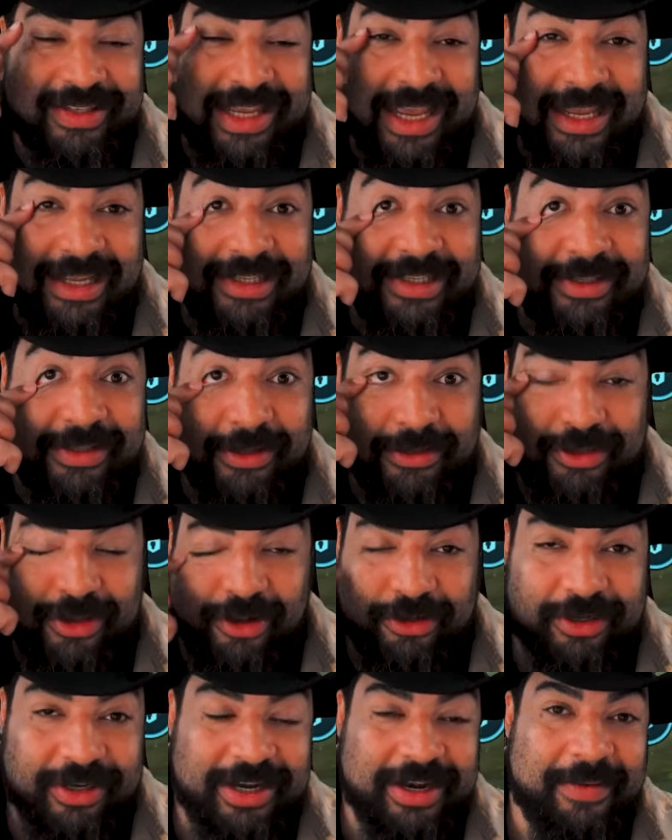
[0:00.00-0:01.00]
eight, those
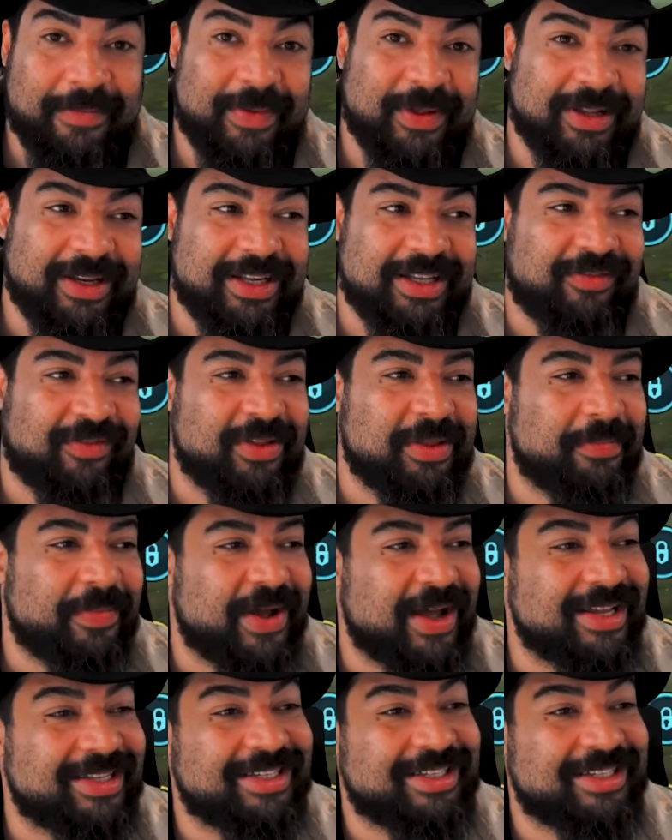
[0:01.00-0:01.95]
alternate abilities from the boss.